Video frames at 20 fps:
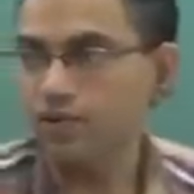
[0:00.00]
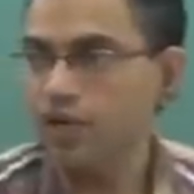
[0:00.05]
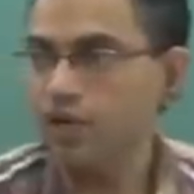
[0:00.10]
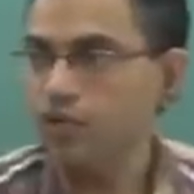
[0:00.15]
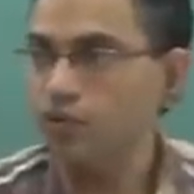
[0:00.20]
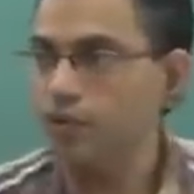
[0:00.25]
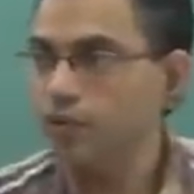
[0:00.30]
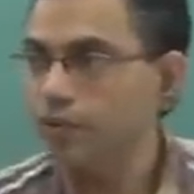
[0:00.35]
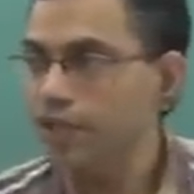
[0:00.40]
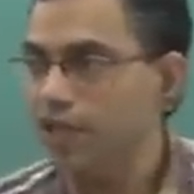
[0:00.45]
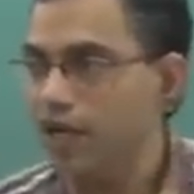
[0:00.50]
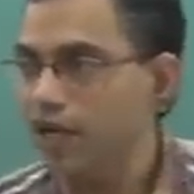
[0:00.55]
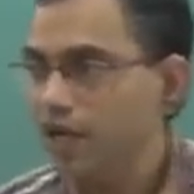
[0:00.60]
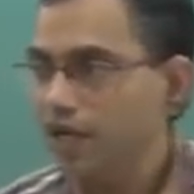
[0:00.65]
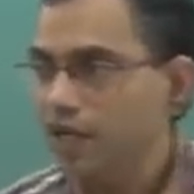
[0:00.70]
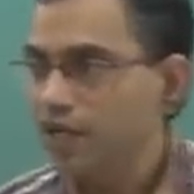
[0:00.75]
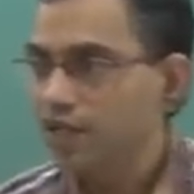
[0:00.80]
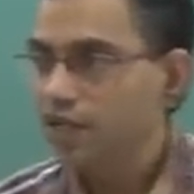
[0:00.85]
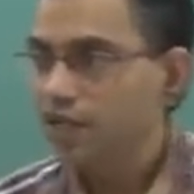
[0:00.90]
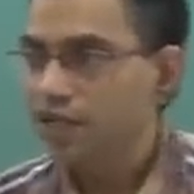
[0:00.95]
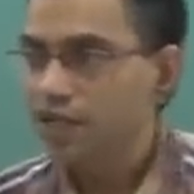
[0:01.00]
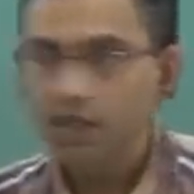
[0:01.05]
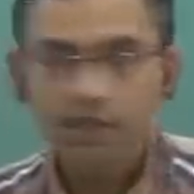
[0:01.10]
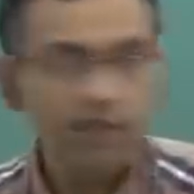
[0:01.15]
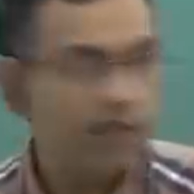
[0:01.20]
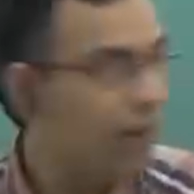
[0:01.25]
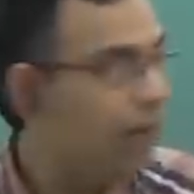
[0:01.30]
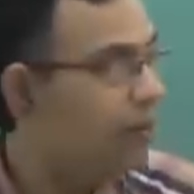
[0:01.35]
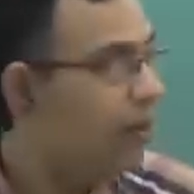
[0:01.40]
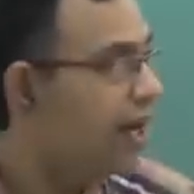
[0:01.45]
what will be the
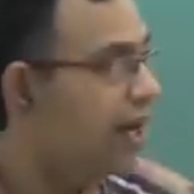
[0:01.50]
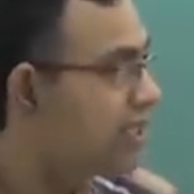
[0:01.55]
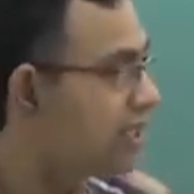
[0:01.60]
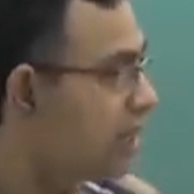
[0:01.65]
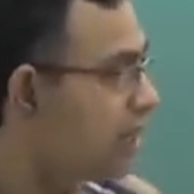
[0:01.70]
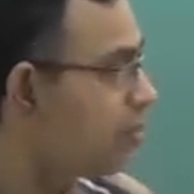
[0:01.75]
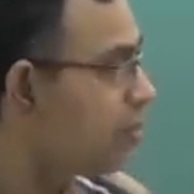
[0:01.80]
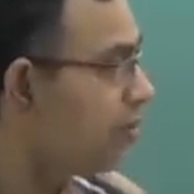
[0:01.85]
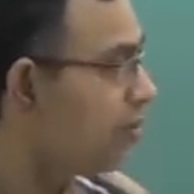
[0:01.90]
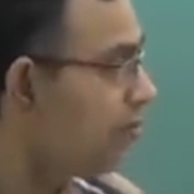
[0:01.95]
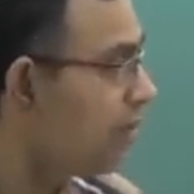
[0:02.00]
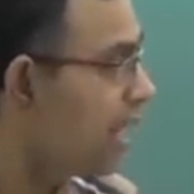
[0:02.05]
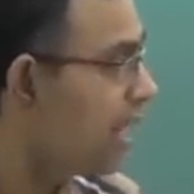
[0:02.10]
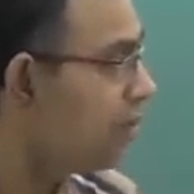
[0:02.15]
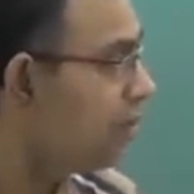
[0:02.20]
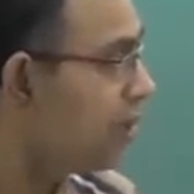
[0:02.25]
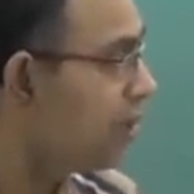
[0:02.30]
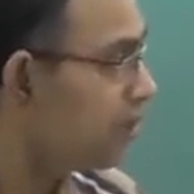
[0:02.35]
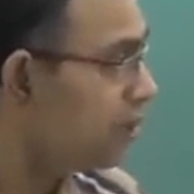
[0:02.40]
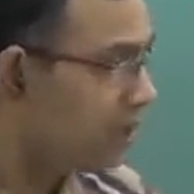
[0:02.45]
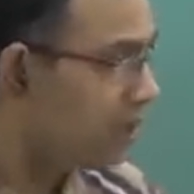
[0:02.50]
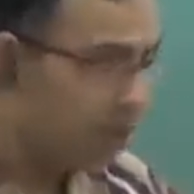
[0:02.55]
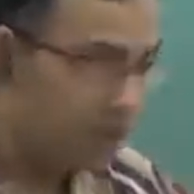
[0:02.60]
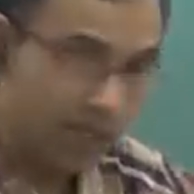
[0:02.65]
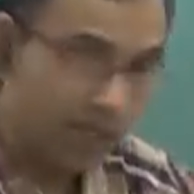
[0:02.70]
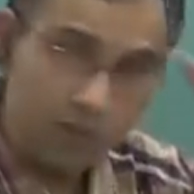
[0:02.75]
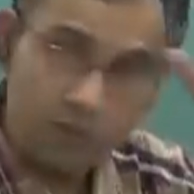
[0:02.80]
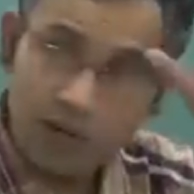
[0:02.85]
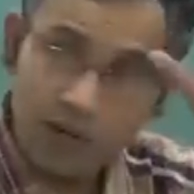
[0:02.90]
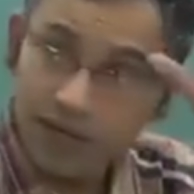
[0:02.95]
temperature profile between
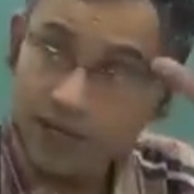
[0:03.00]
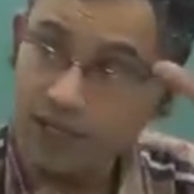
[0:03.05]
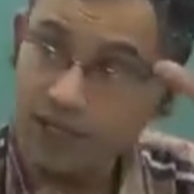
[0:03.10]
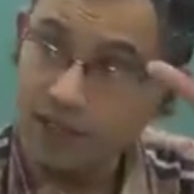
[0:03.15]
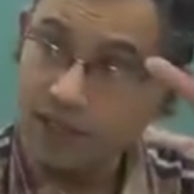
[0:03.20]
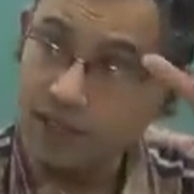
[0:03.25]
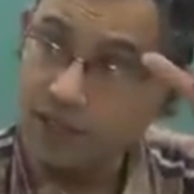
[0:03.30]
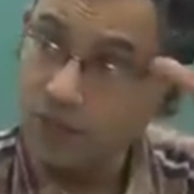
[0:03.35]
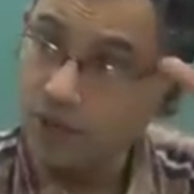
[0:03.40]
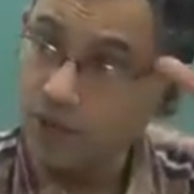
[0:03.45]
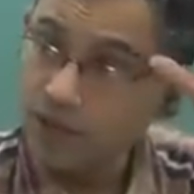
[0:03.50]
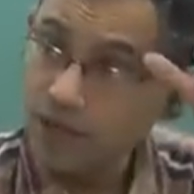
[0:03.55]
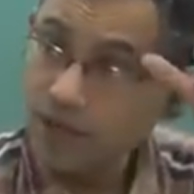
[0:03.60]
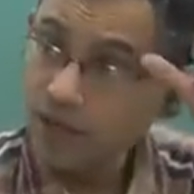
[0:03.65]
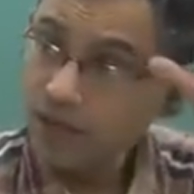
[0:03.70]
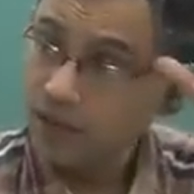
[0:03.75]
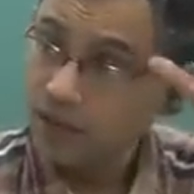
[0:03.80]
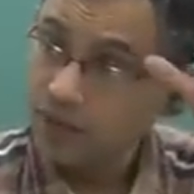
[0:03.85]
T1 and T wall?